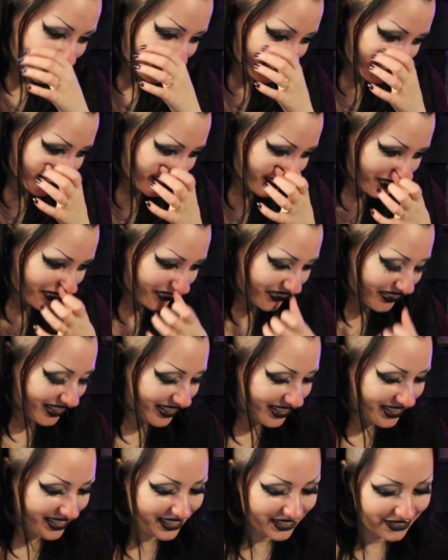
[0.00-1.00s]
Oh
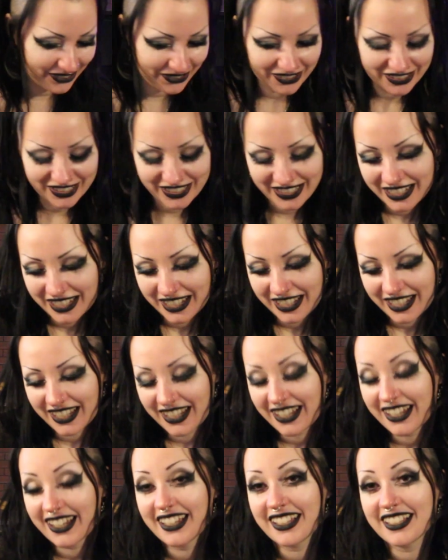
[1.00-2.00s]
god,
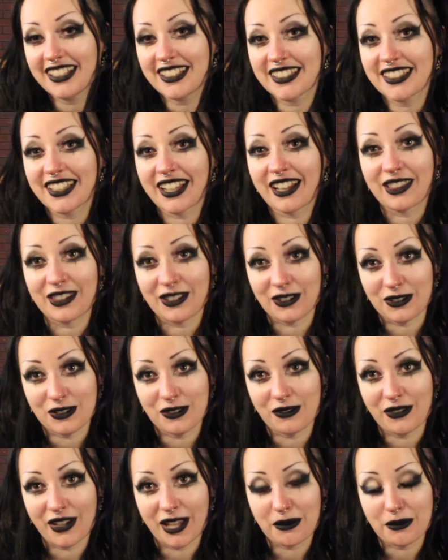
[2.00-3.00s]
it's a lot
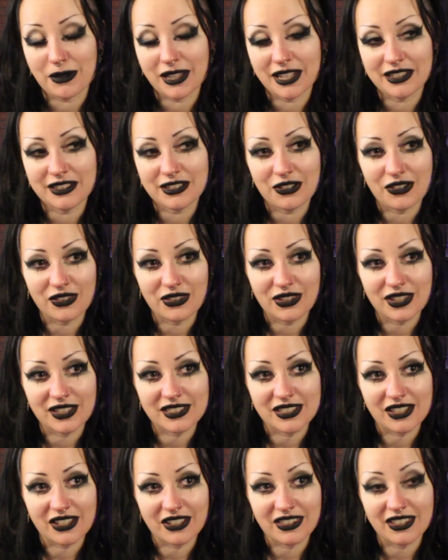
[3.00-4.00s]
of admin doing
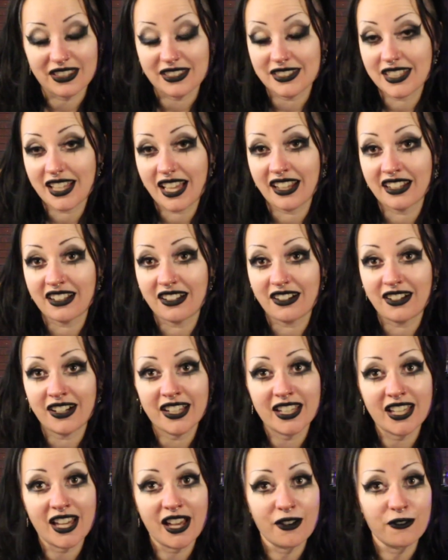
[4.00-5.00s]
things like this, and
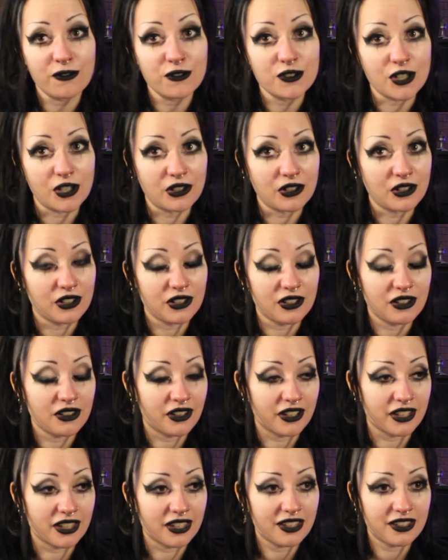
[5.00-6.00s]
I have done
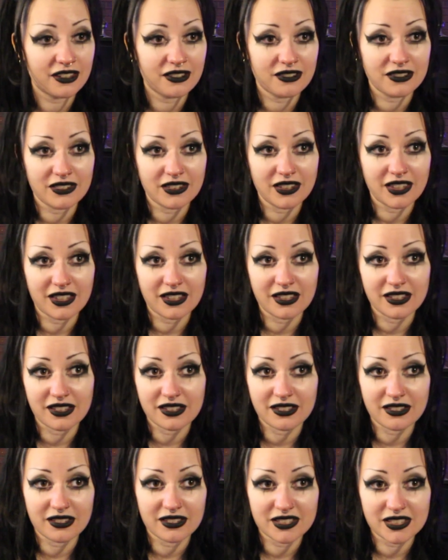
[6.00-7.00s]
like
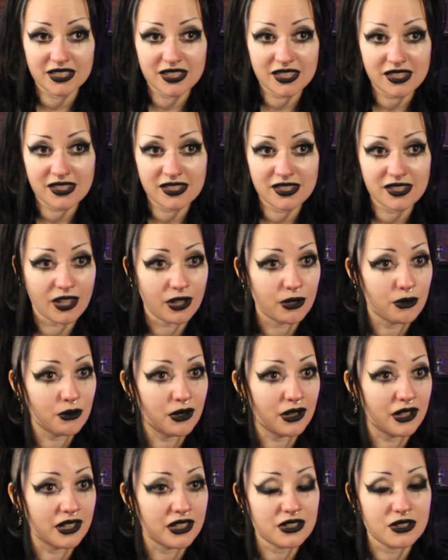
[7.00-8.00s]
so
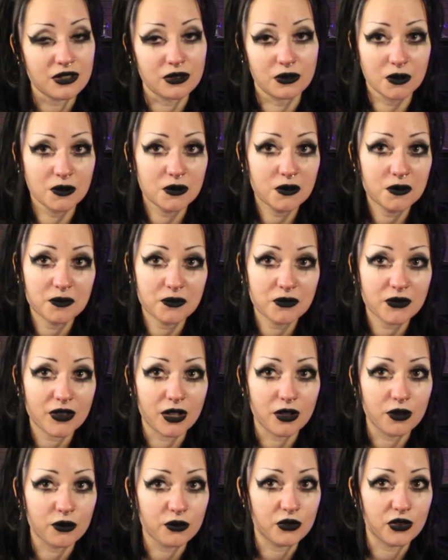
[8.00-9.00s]
little
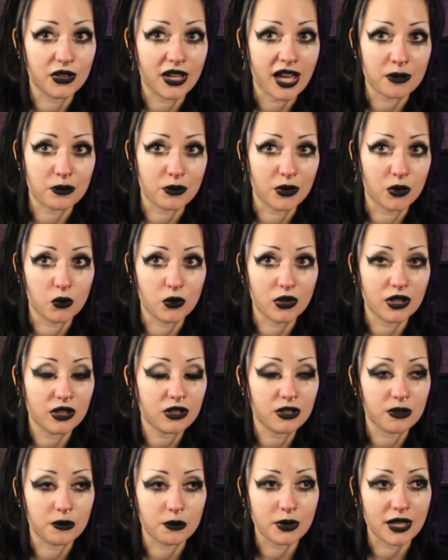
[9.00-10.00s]
of the admin work
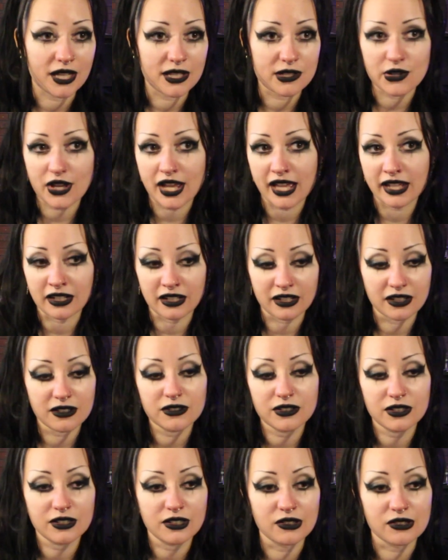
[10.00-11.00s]
compared to Anna,
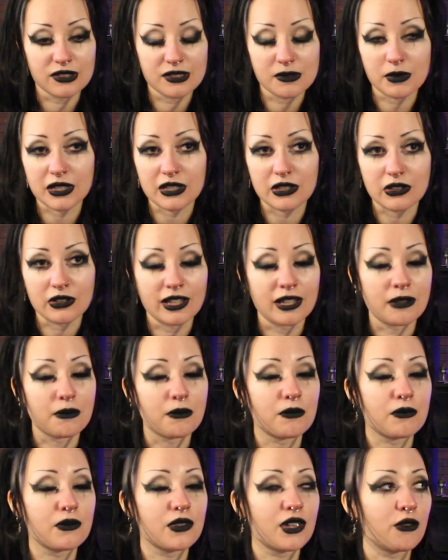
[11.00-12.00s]
who's been
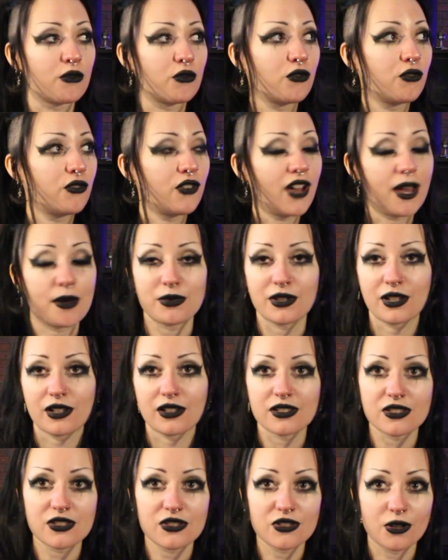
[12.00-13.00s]
doing a
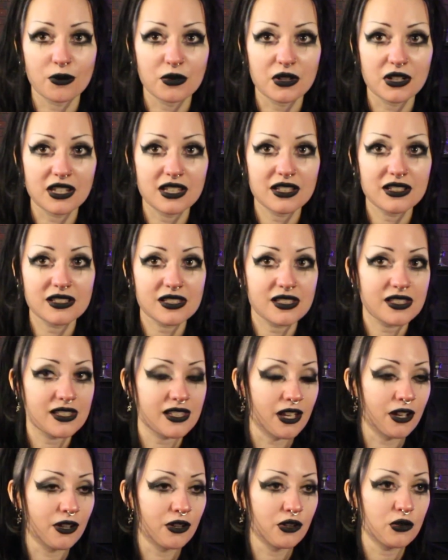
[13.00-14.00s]
fabulous job on it.
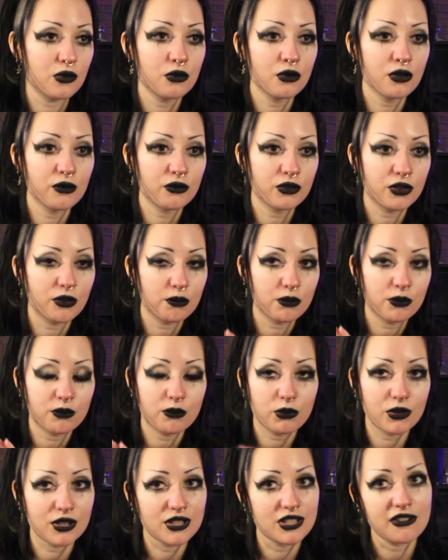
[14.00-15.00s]
So all of the
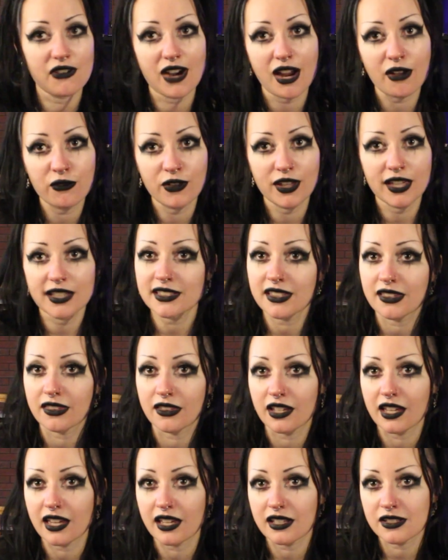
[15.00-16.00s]
pretty graphics and
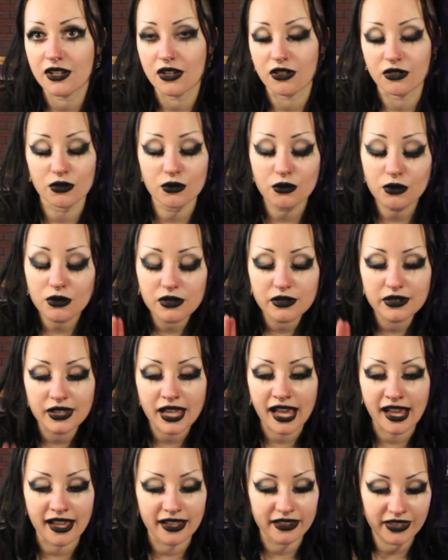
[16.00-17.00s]
the Kickstarter, all of
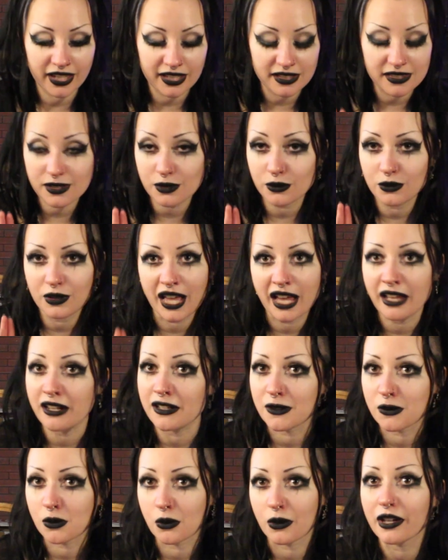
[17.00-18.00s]
that, that's all
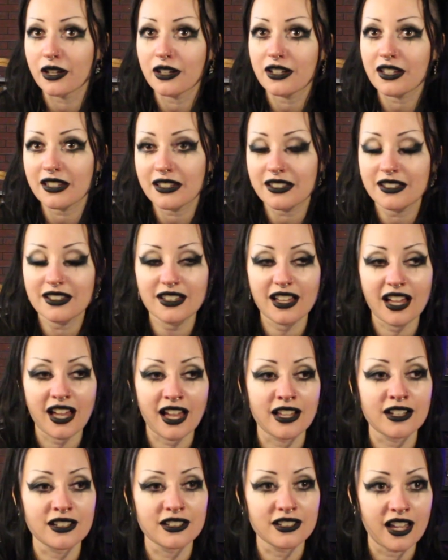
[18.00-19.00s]
Anna's work,
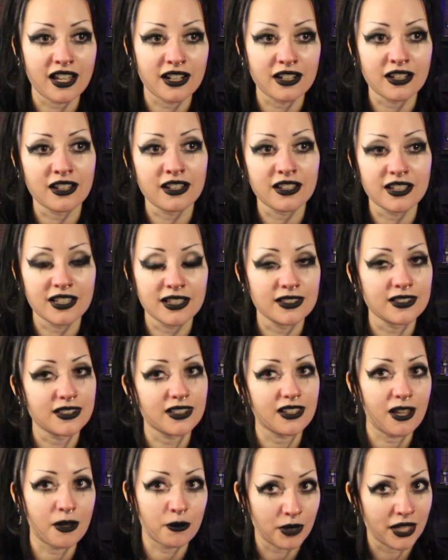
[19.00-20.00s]
and Anna is
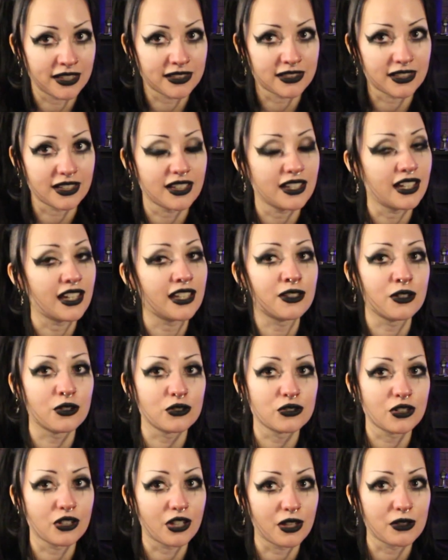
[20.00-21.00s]
amazing and you
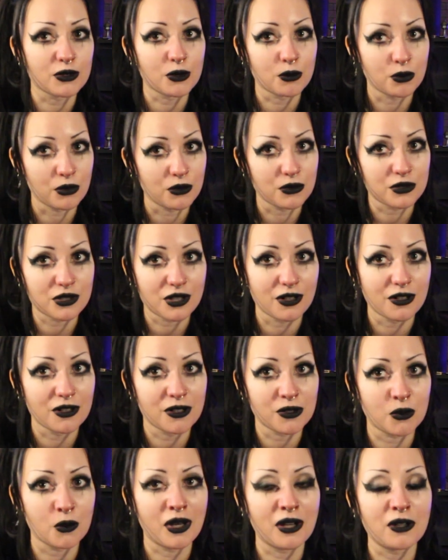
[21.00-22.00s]
should go support her
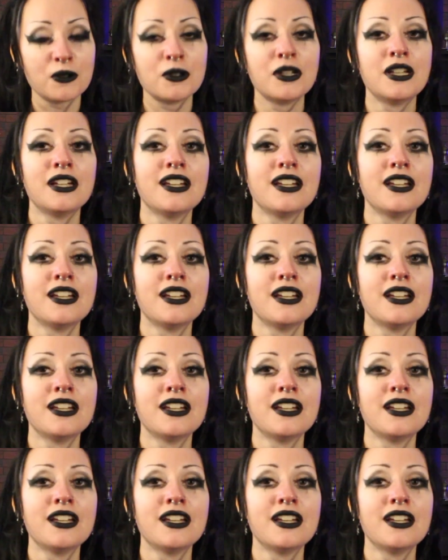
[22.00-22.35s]
as well.